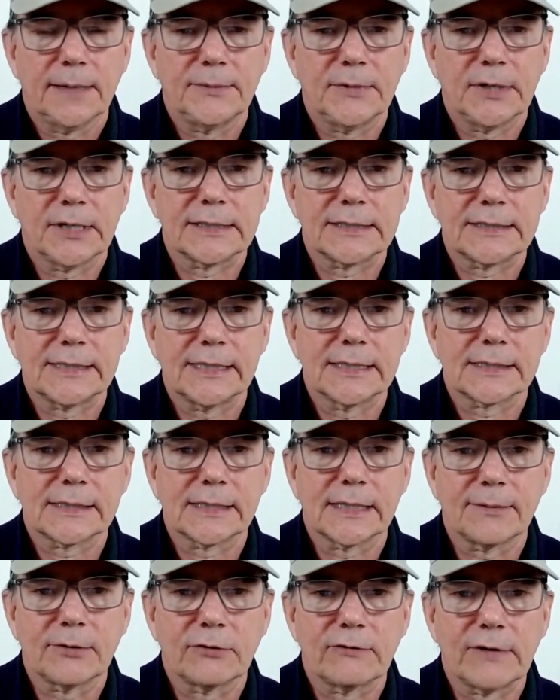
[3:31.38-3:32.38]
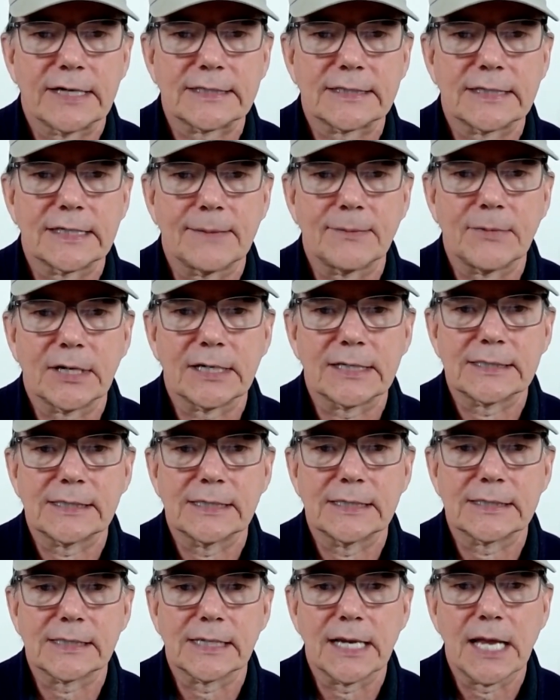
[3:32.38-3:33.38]
a citizen. I'm a resident. I'm not a
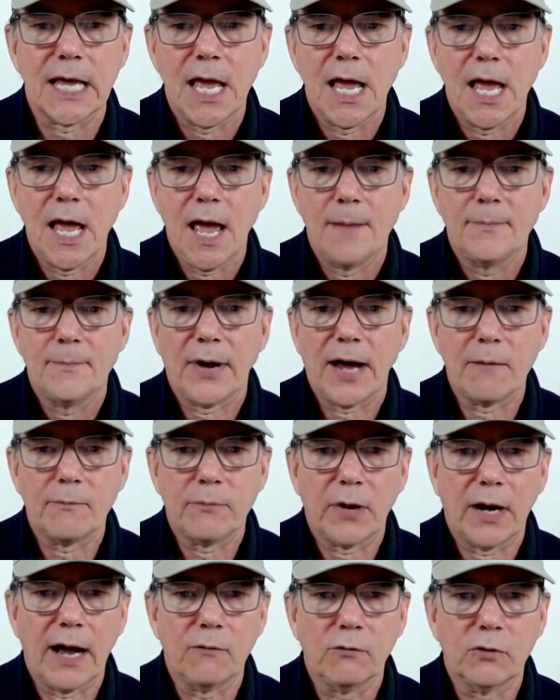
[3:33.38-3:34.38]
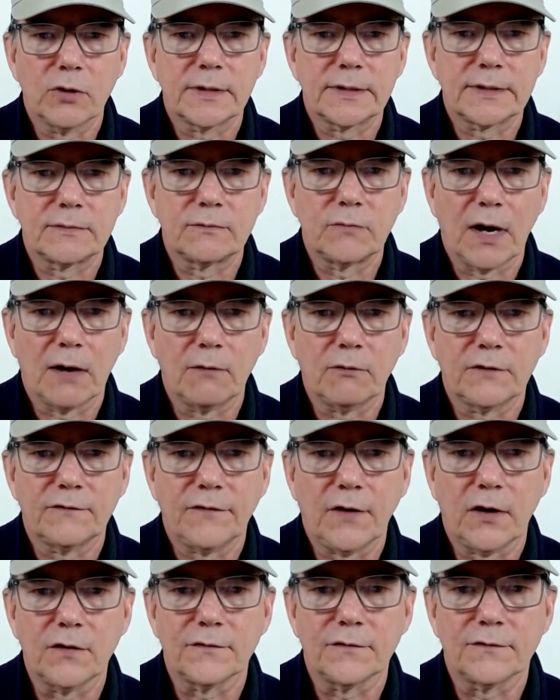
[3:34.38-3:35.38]
citizen. But I would
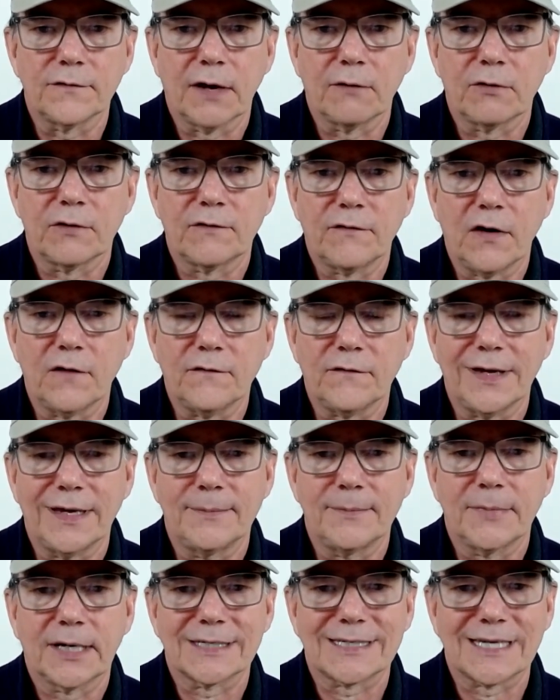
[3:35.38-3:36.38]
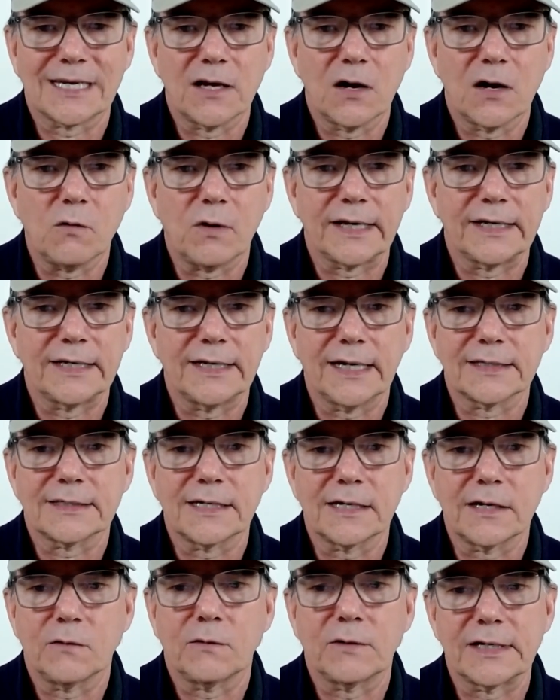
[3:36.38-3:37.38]
vote for him because I know what he does and
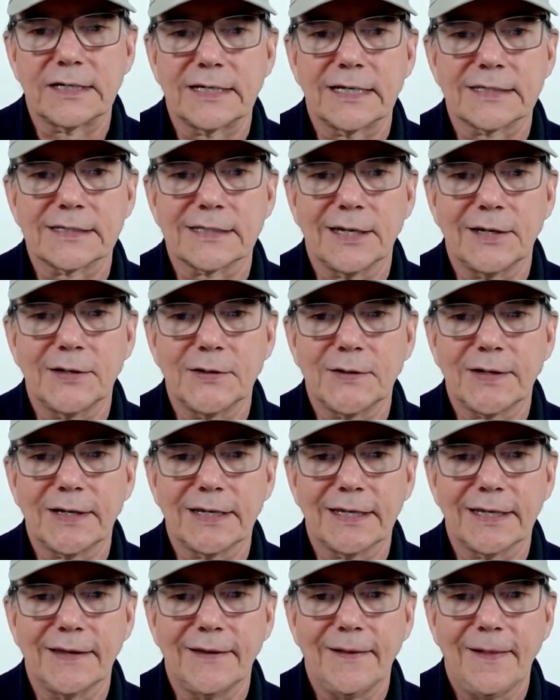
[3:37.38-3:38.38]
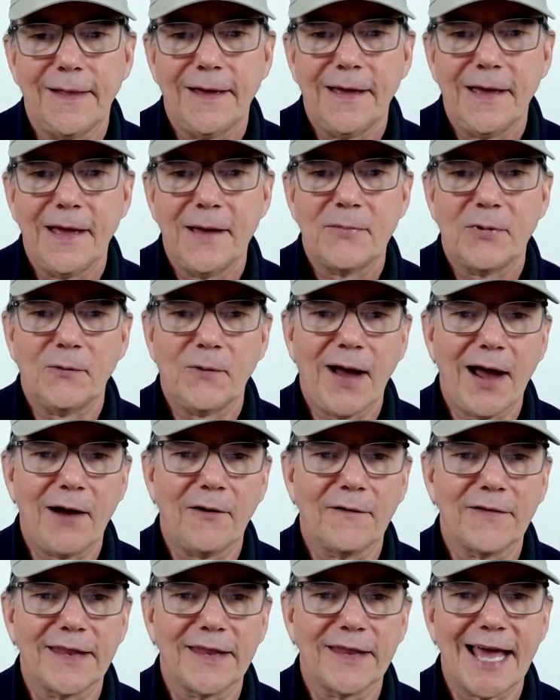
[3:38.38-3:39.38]
know what he does locally. But wow,
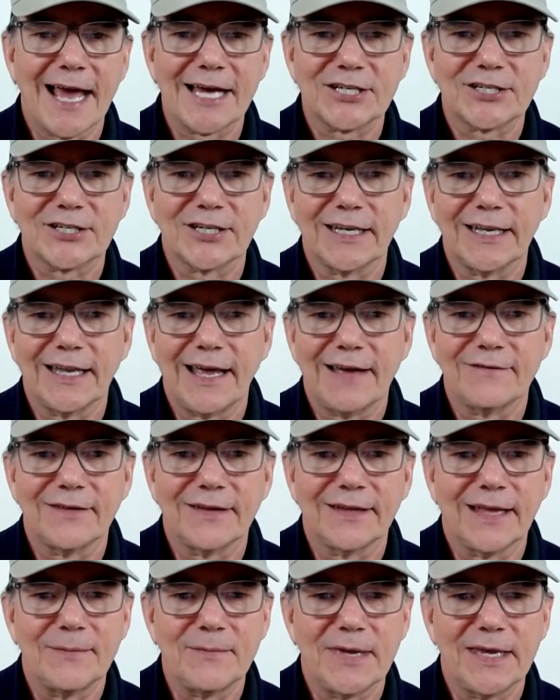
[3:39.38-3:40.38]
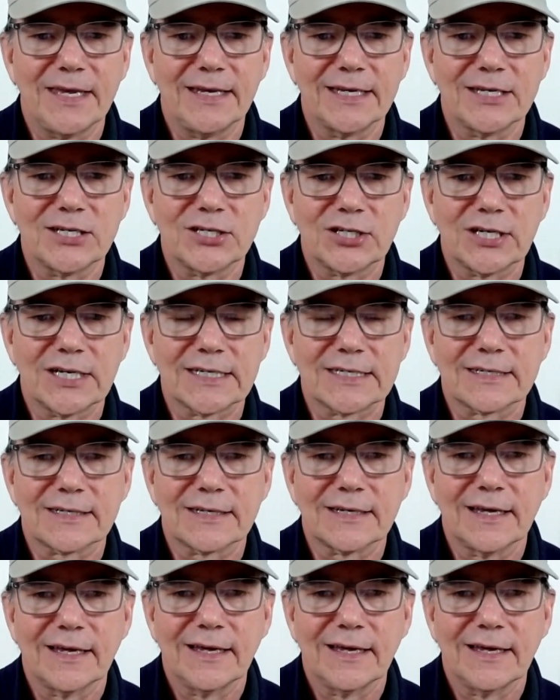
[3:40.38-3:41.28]
on the national level, I mean, it's just